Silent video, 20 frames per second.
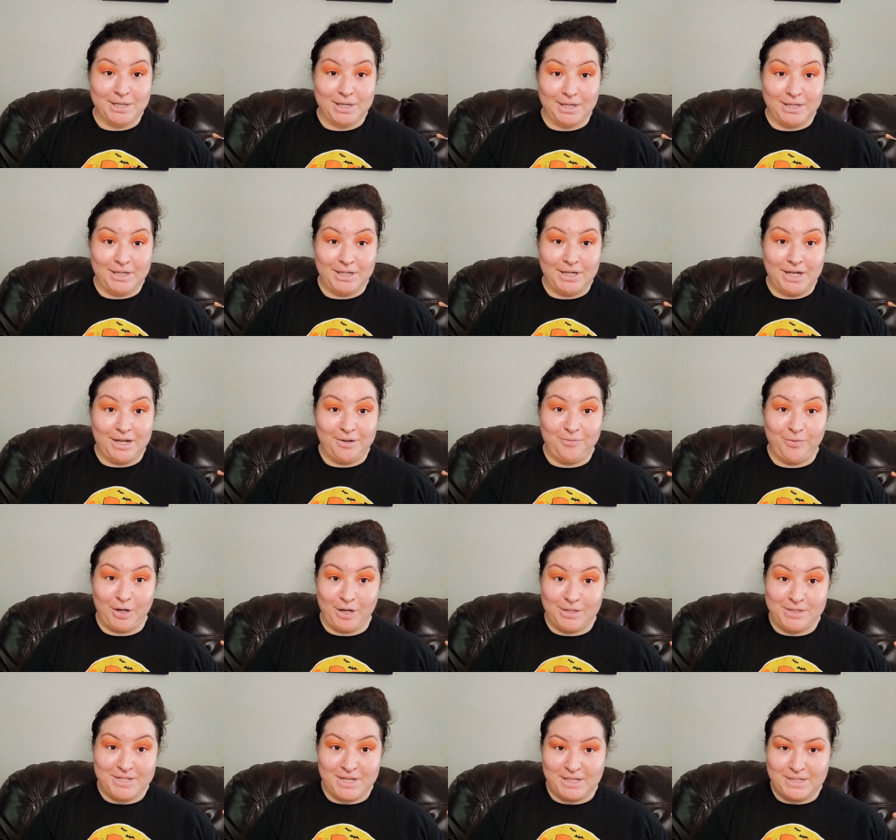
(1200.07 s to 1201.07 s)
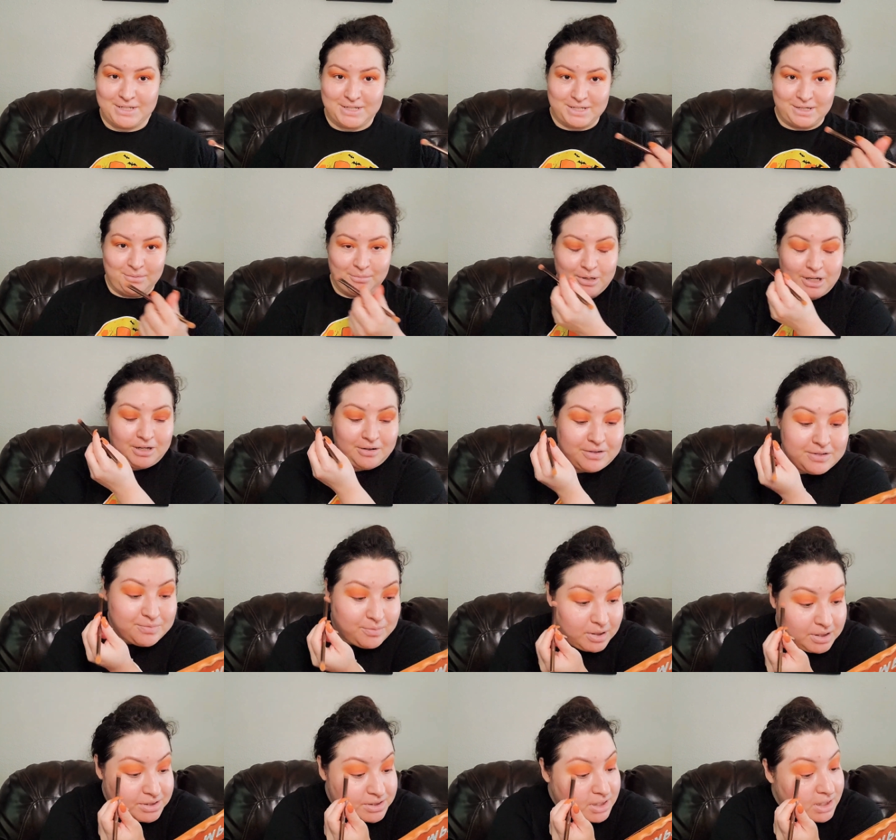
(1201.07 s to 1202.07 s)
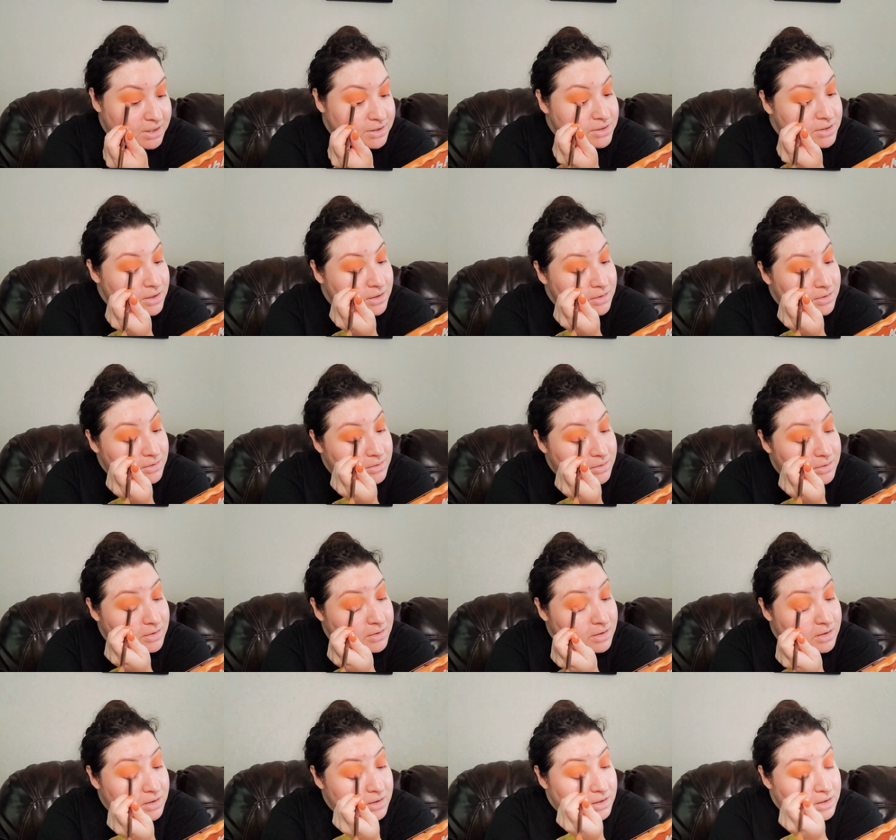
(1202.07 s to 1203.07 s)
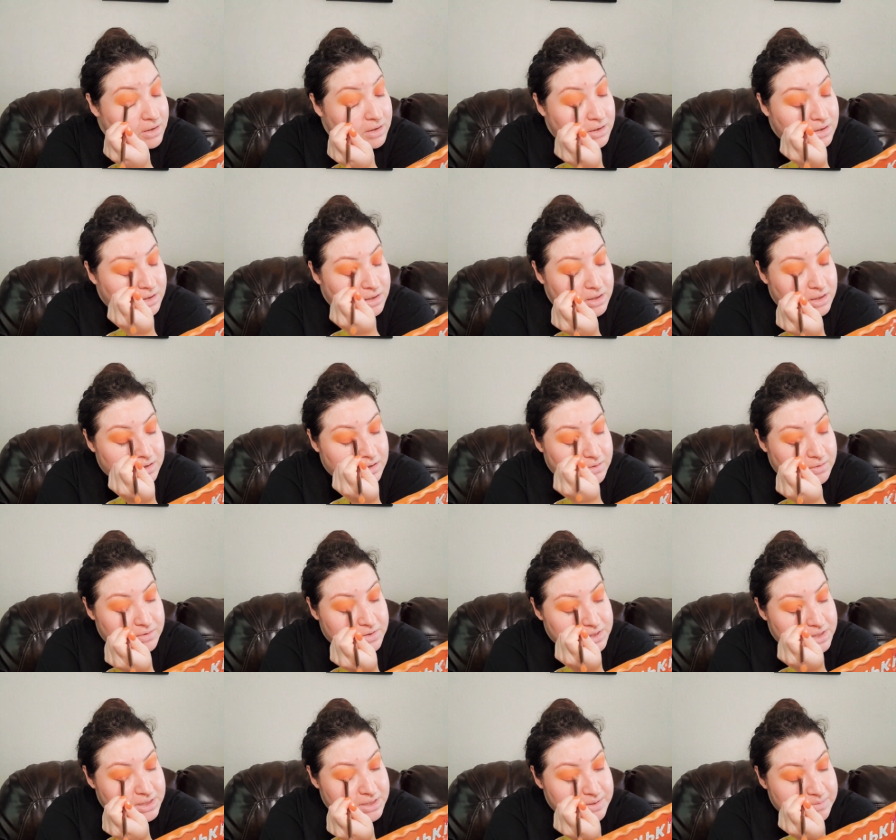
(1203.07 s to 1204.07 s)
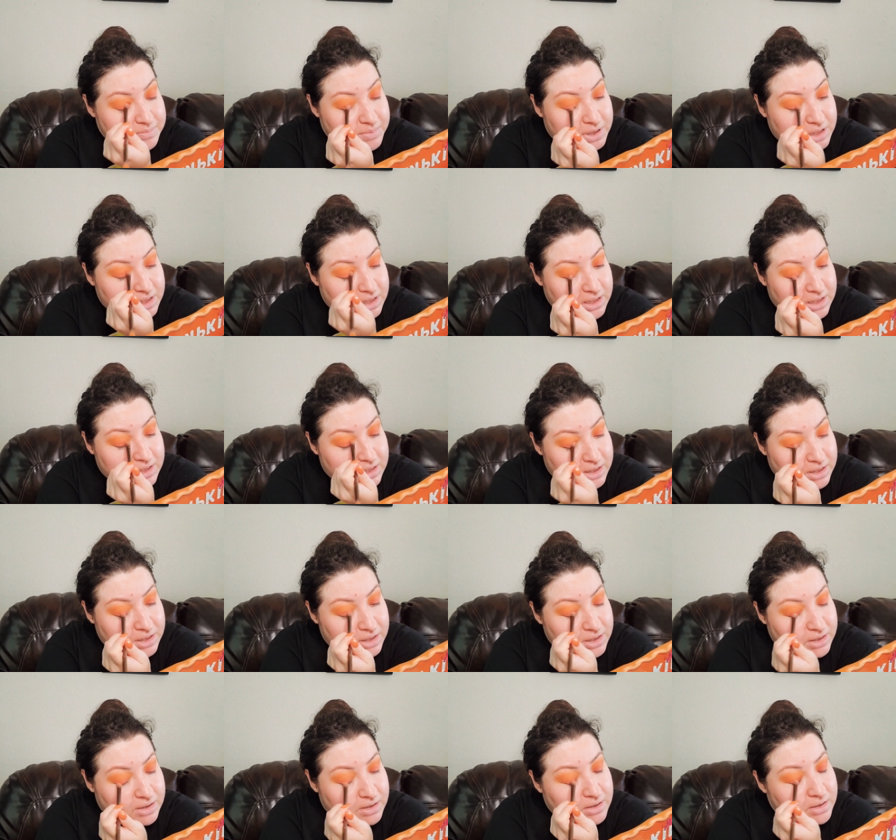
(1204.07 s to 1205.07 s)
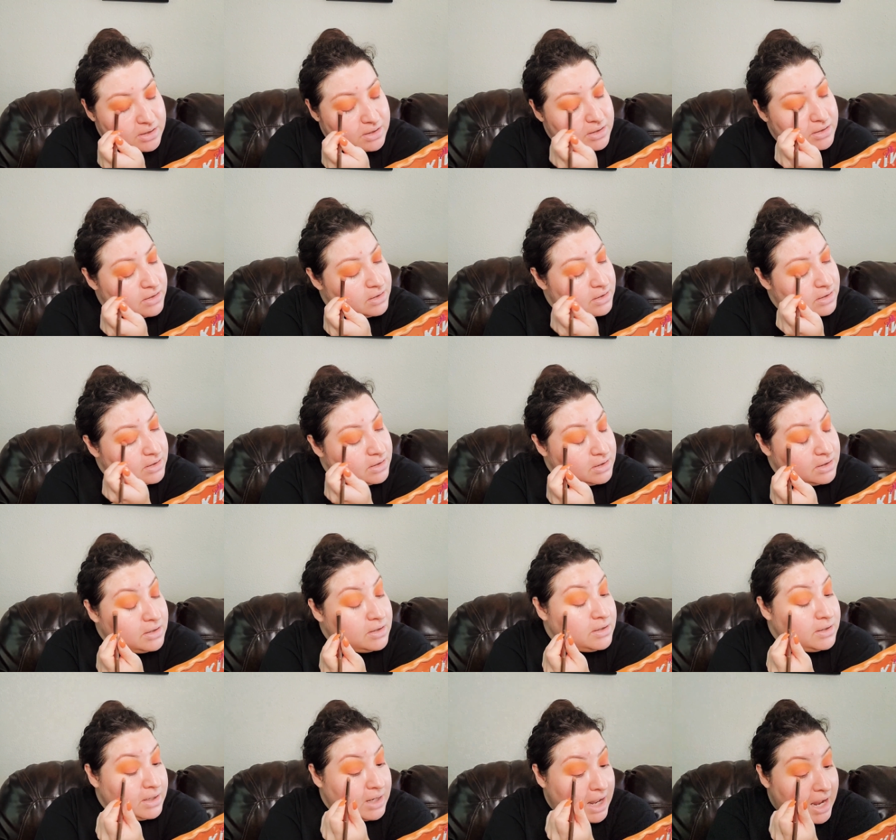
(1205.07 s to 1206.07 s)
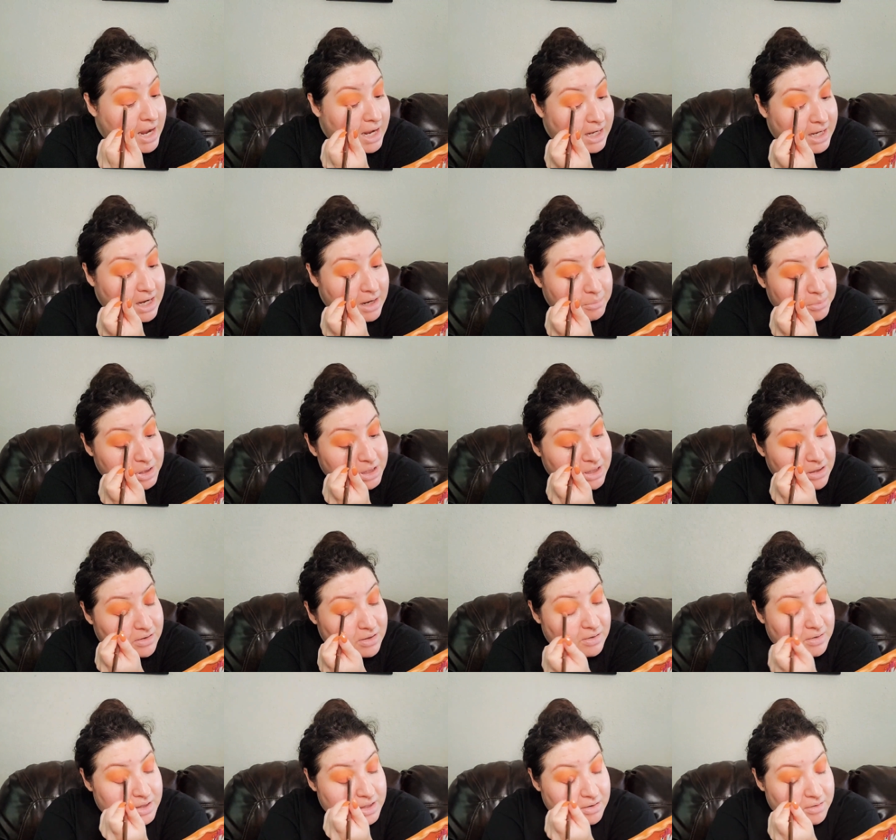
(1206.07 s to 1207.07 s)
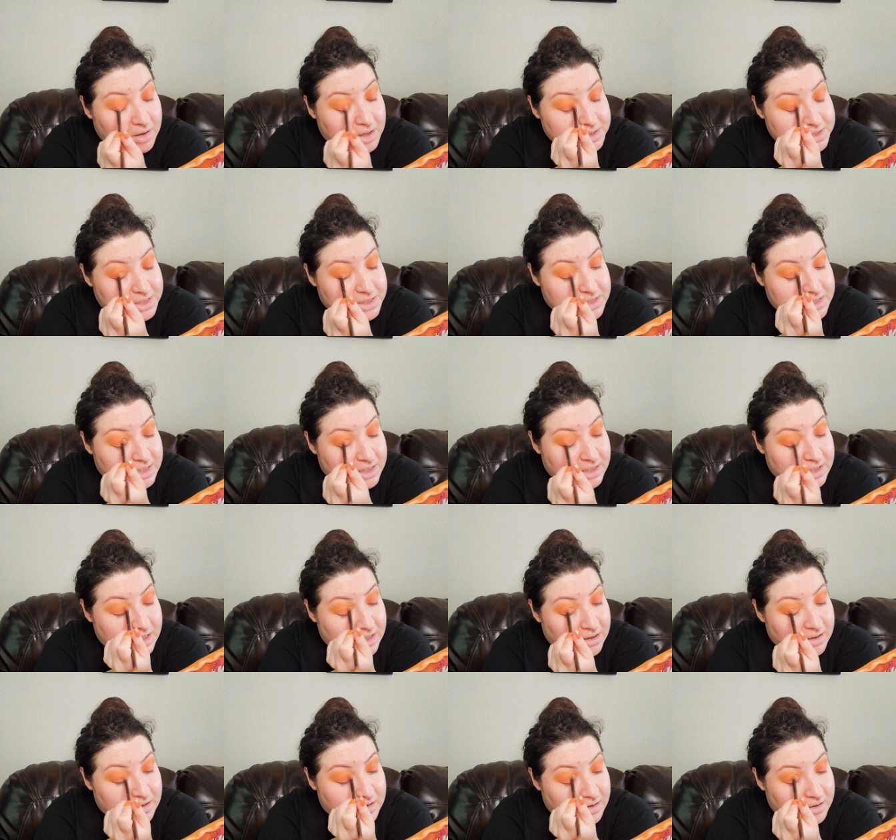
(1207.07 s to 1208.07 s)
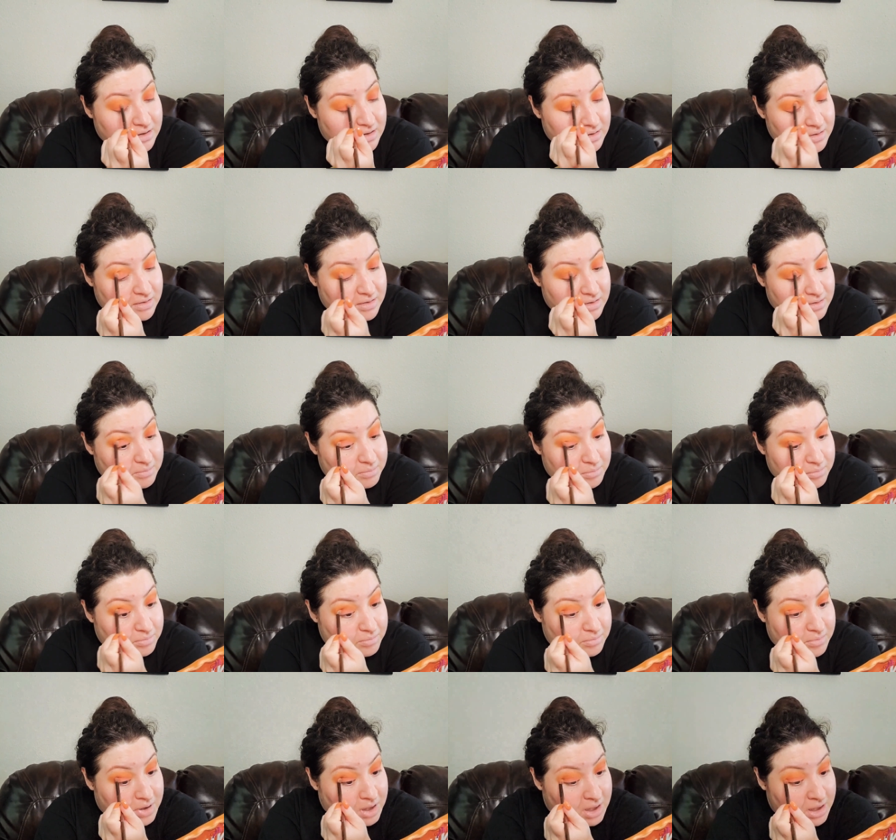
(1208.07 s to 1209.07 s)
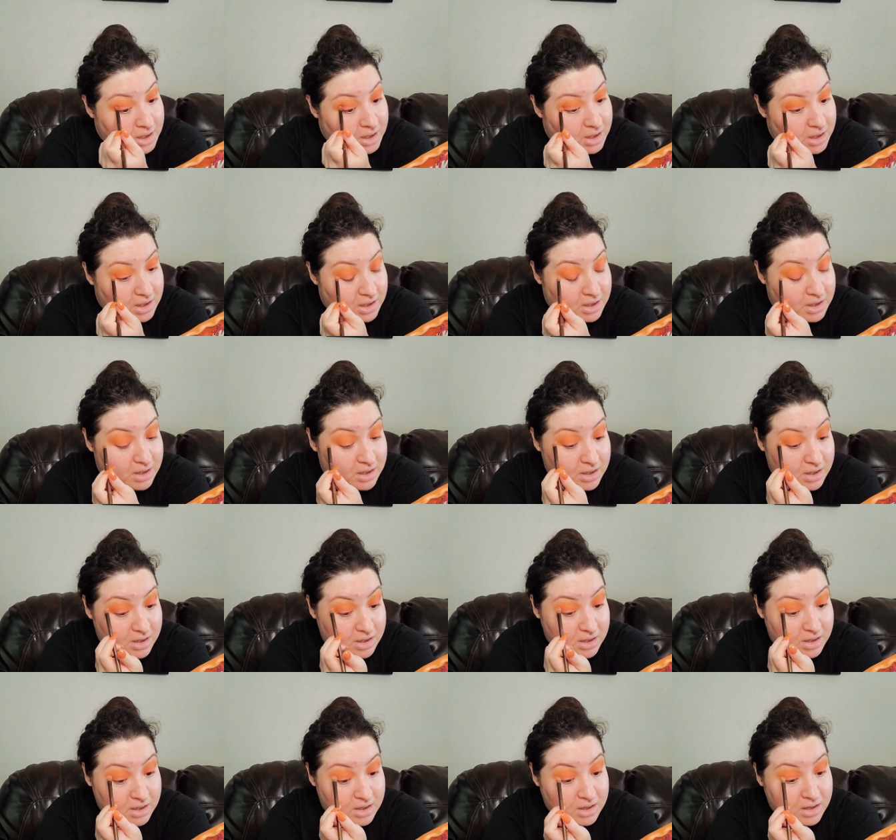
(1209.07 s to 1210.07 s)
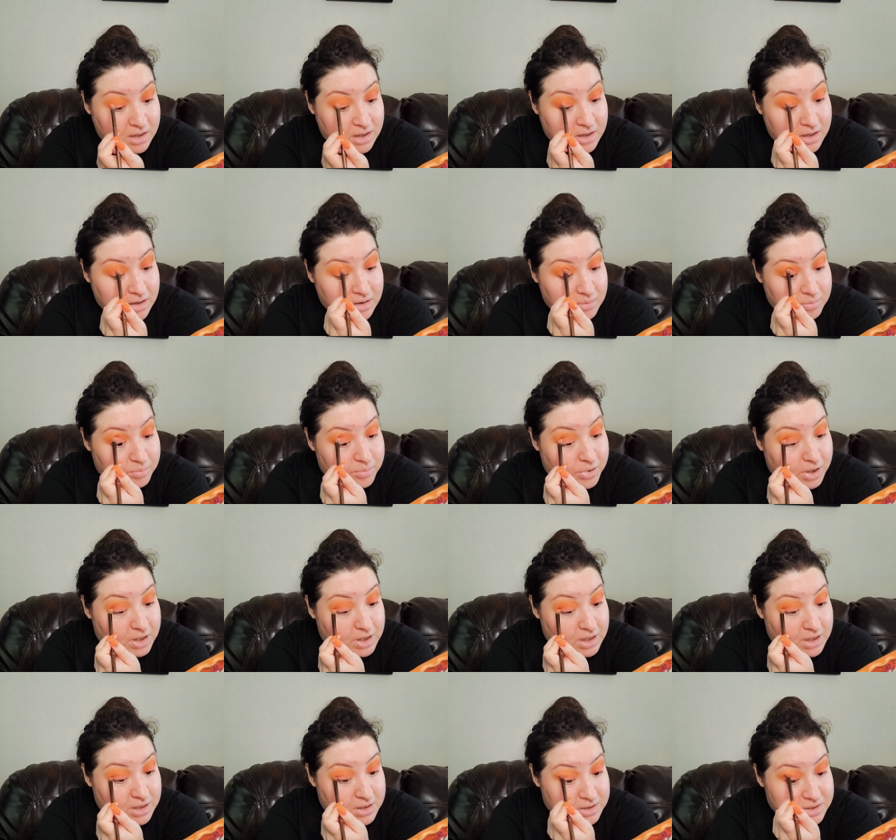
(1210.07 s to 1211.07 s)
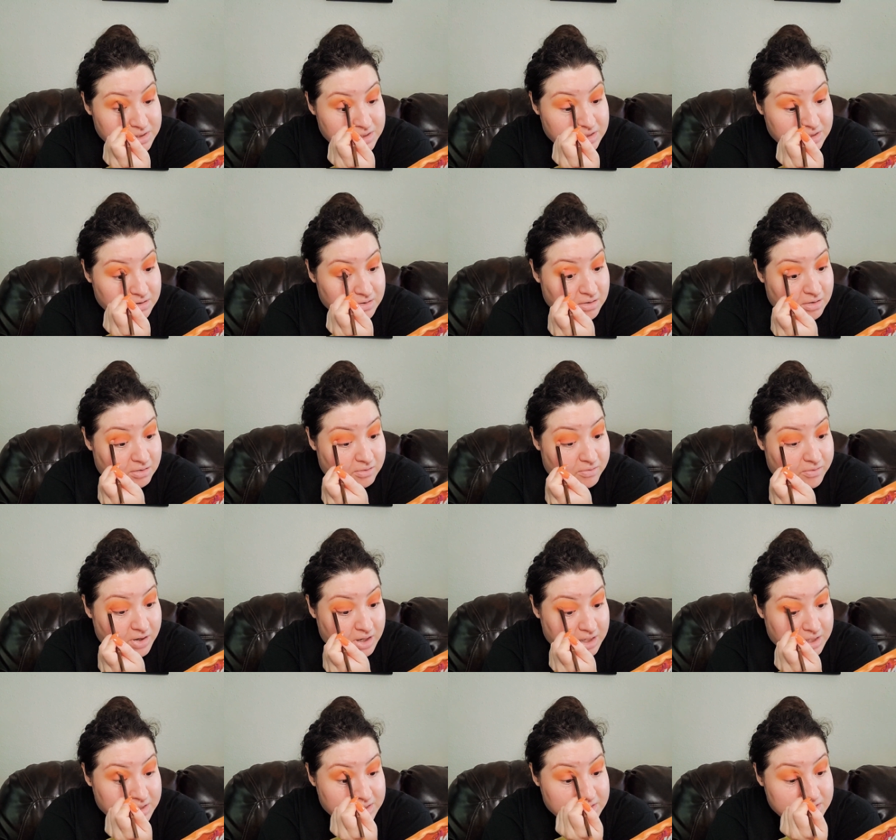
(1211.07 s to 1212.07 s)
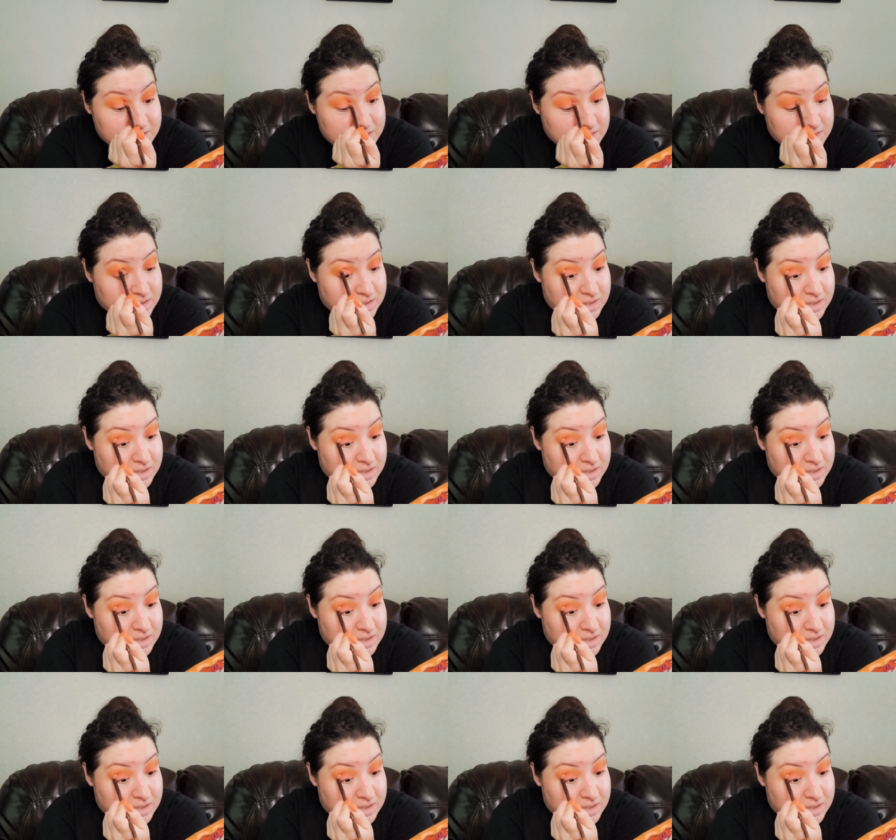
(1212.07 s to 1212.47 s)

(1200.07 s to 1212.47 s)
90 Day Fiancé. Does anybody else watch that show? No, just me? Nah, I can't be the only one that watches it. Like, my brothers and their girlfriends.